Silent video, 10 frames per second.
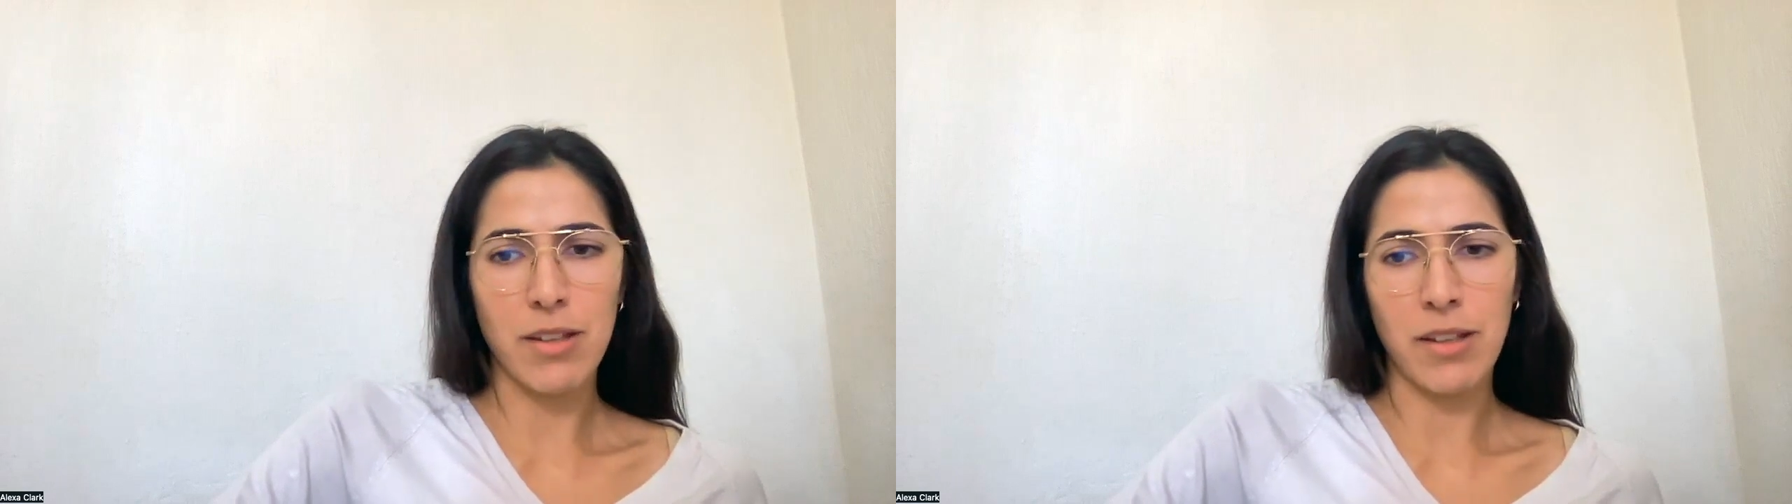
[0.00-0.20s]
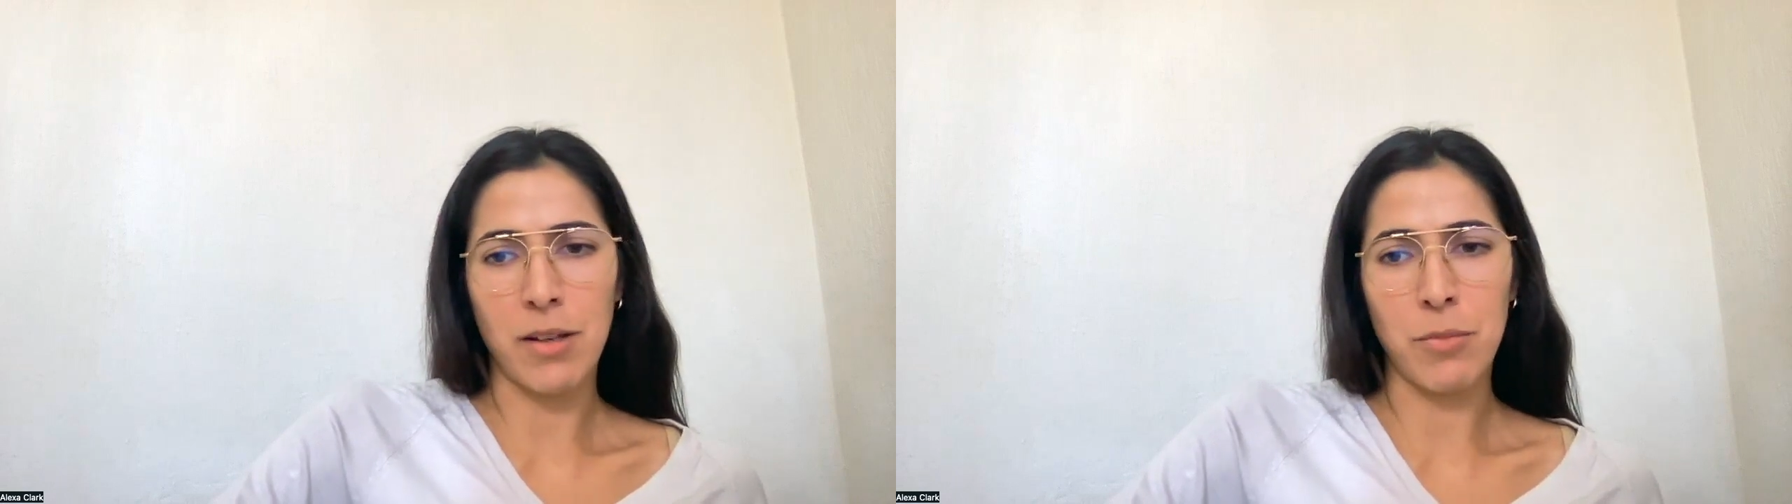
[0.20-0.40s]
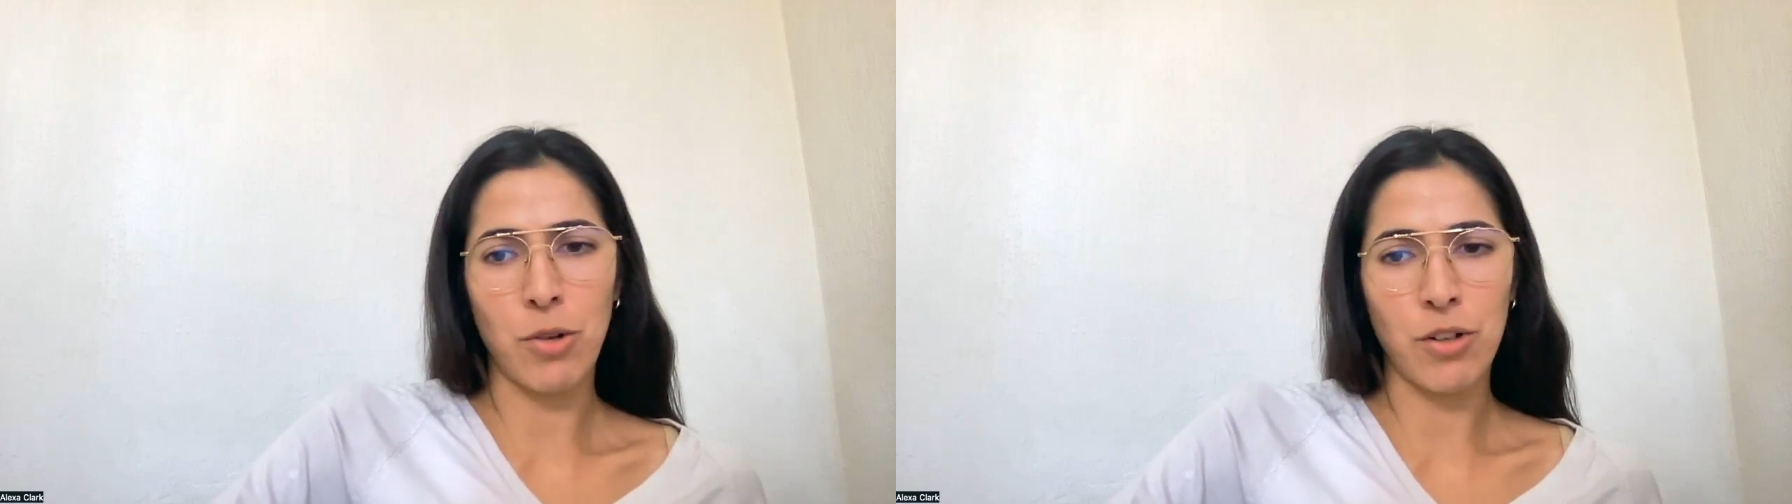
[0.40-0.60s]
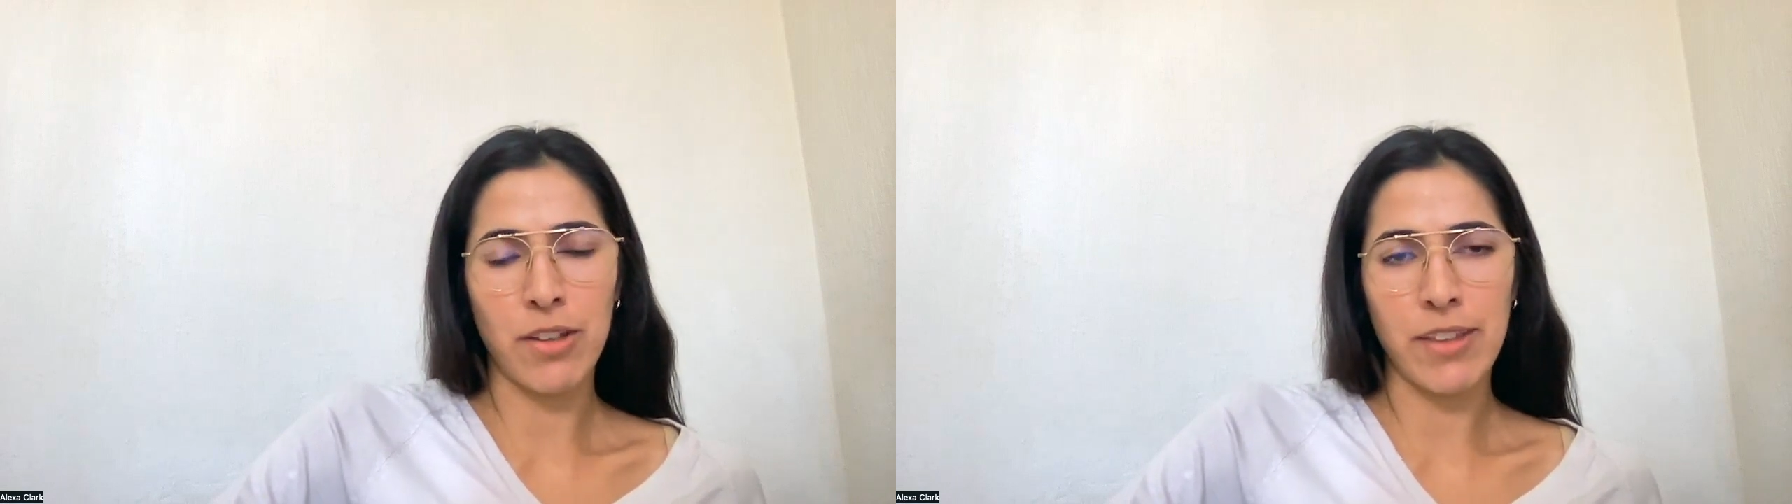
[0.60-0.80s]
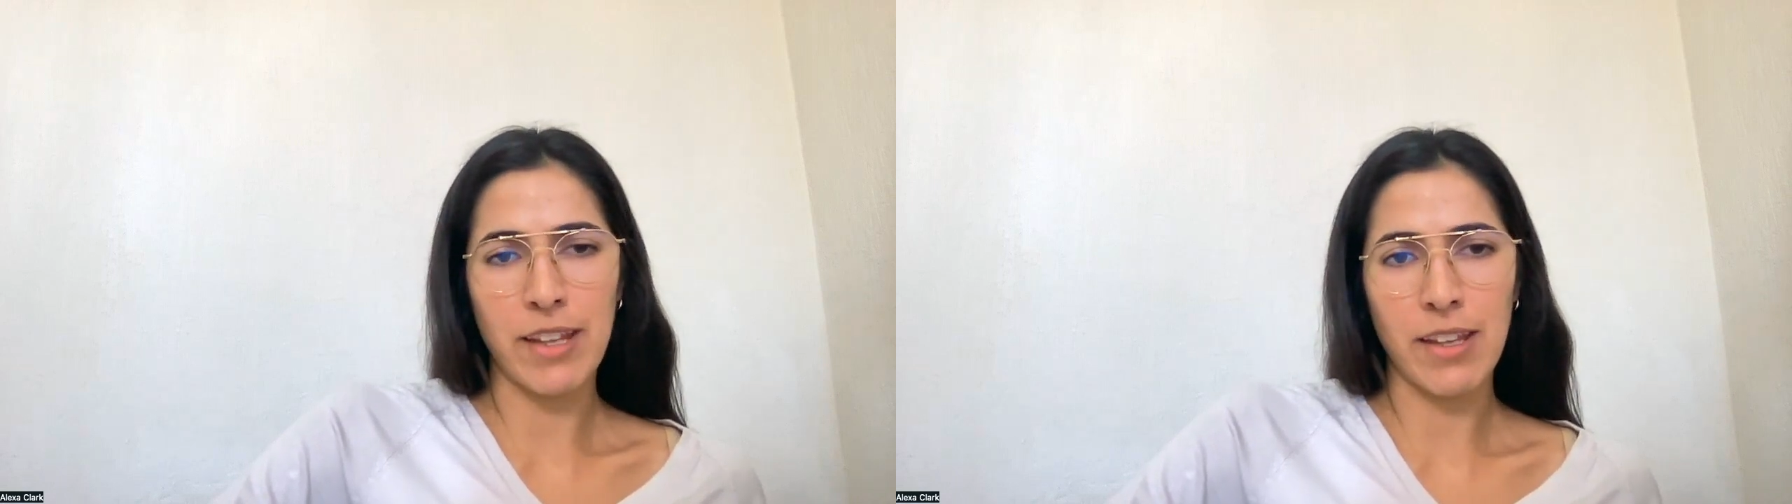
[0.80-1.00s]
more
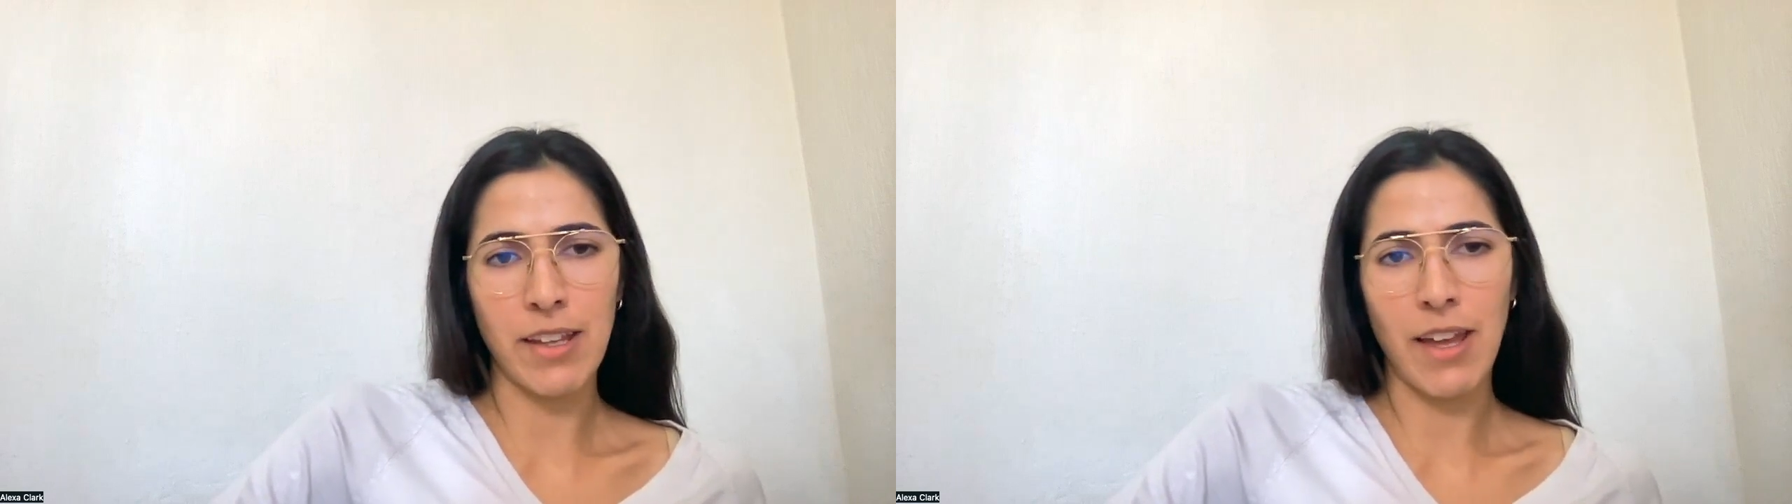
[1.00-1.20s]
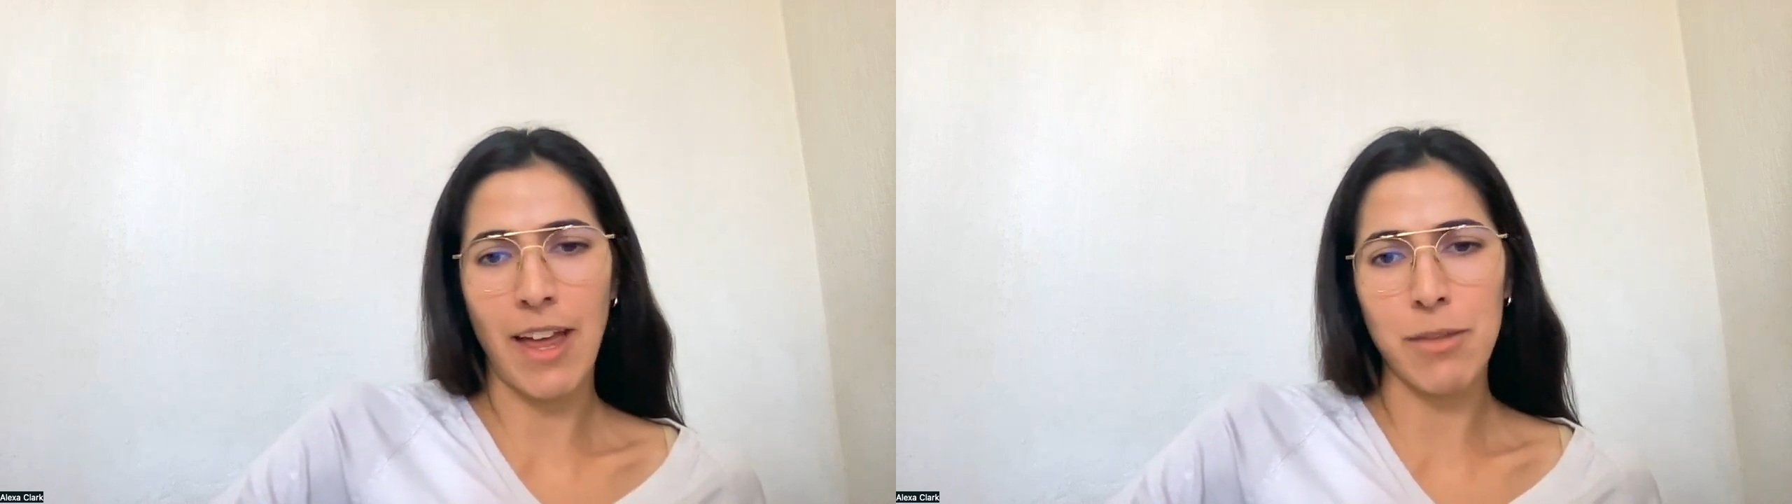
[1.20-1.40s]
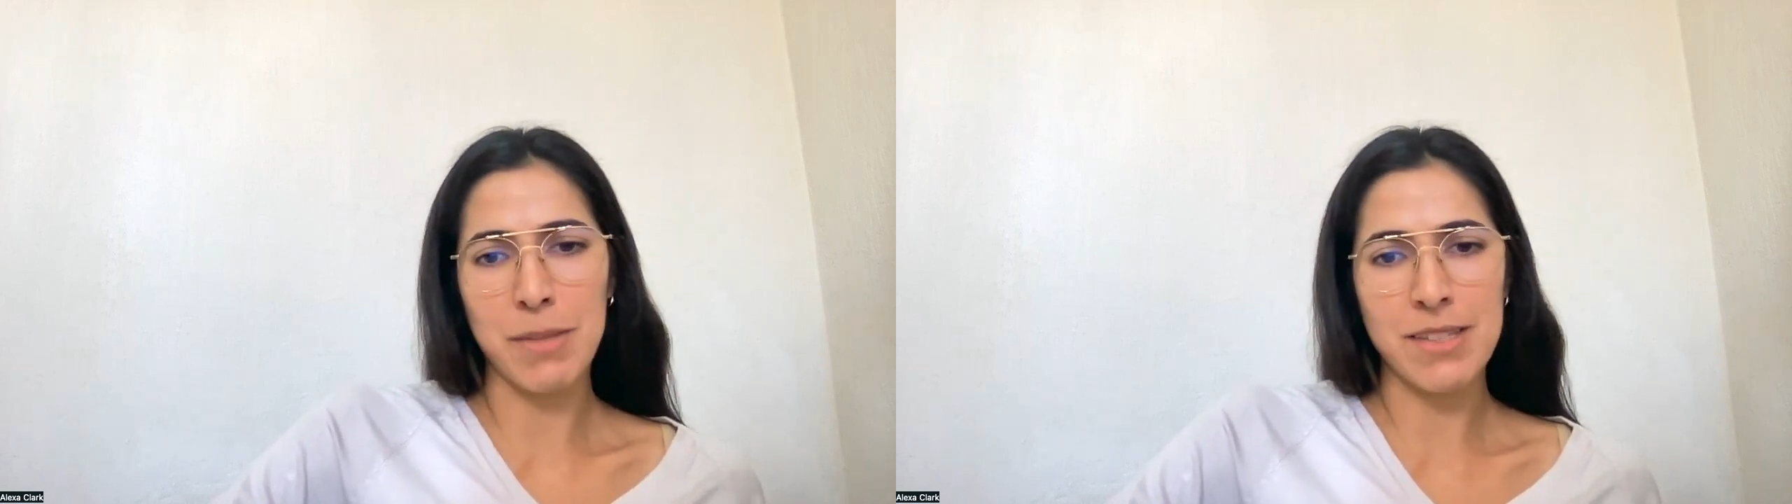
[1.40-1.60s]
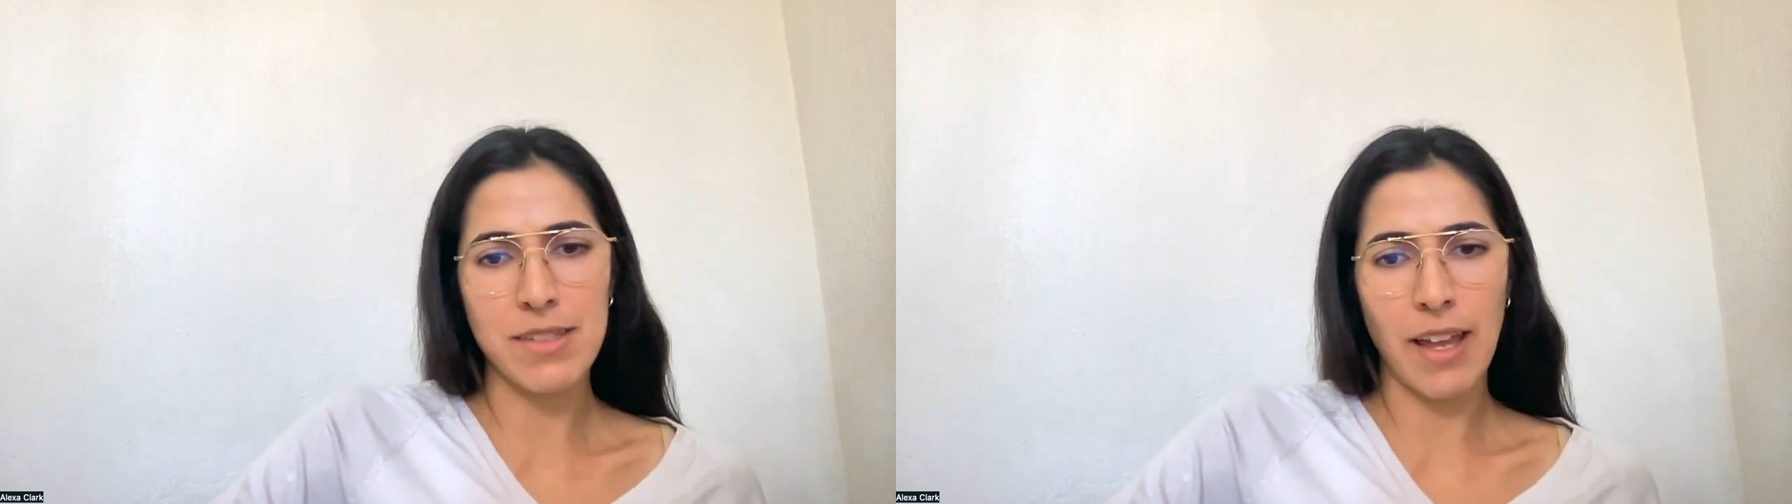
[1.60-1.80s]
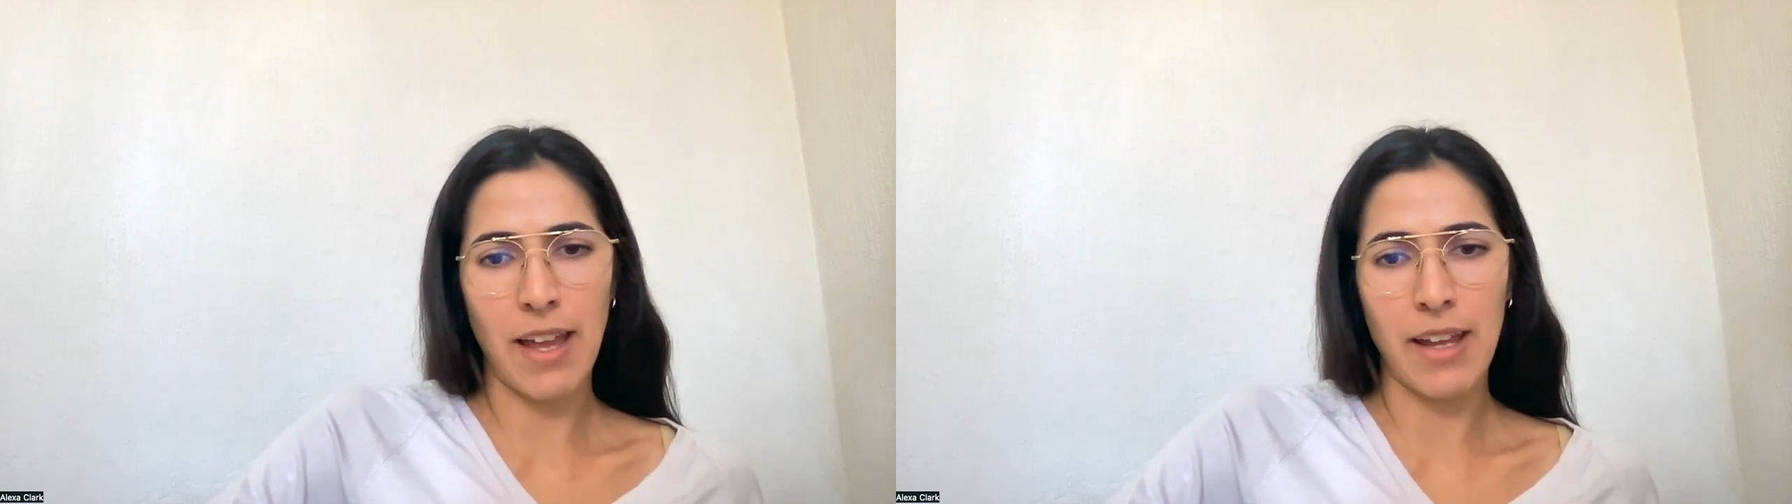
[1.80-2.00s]
on the admin
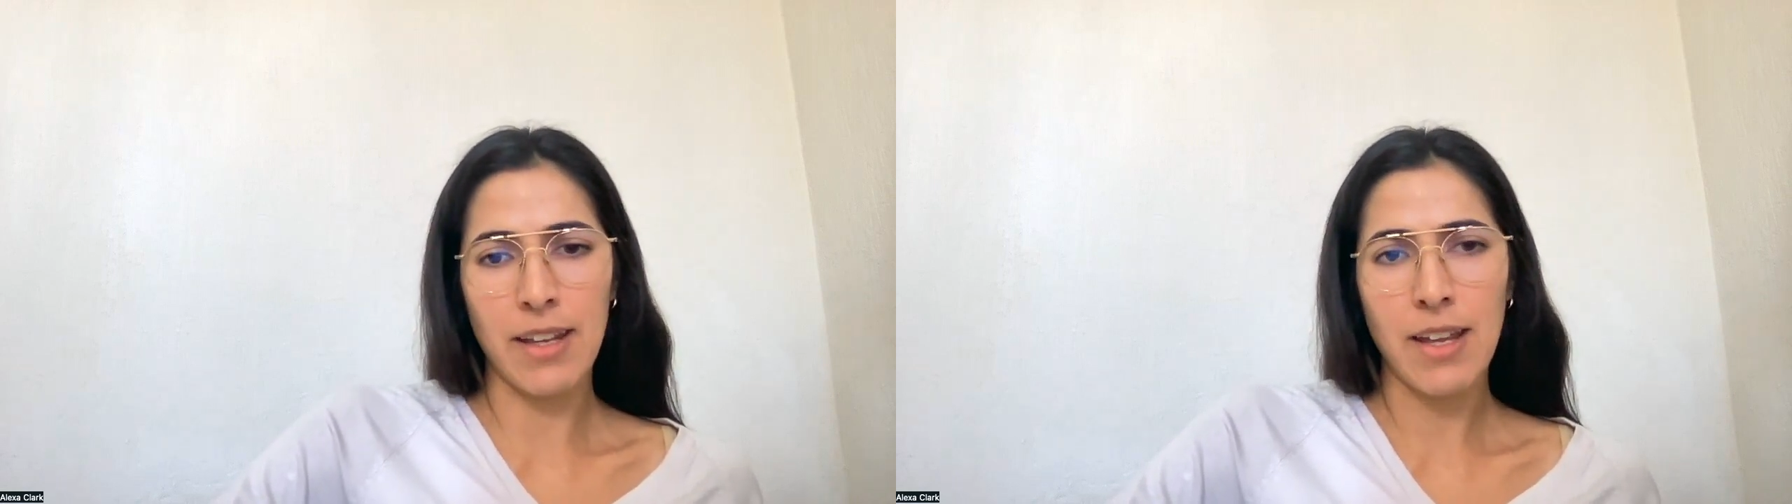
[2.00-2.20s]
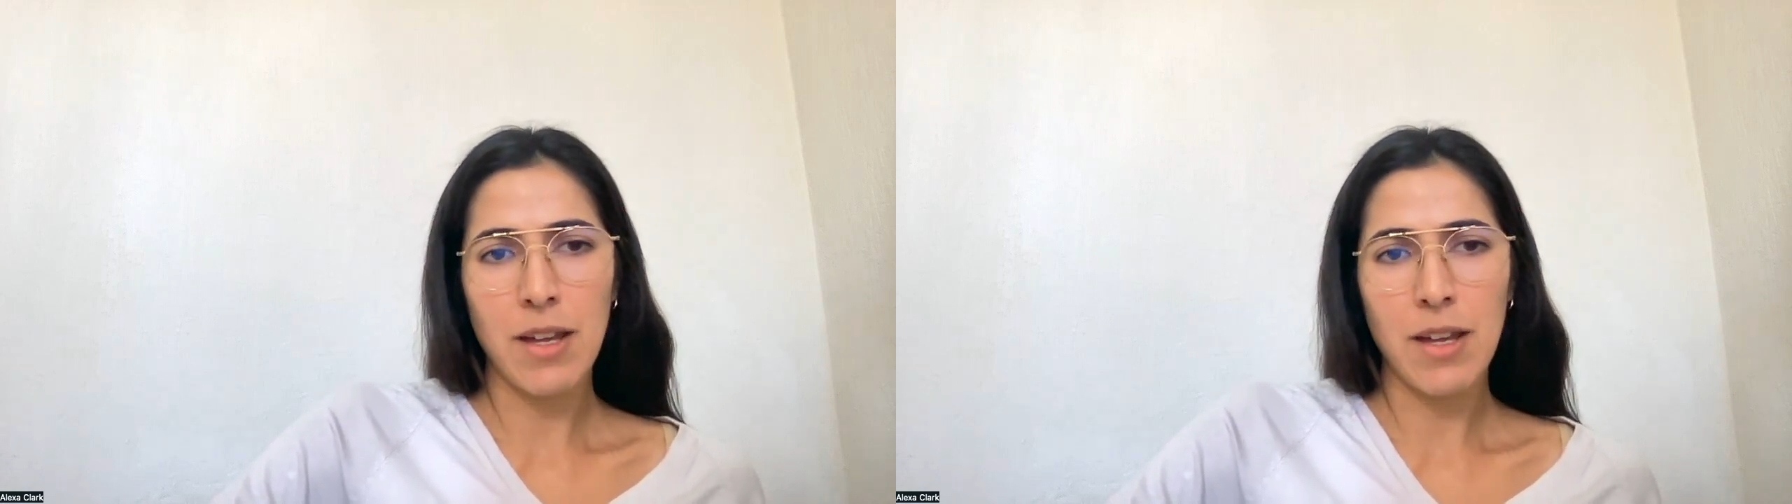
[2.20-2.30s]
side,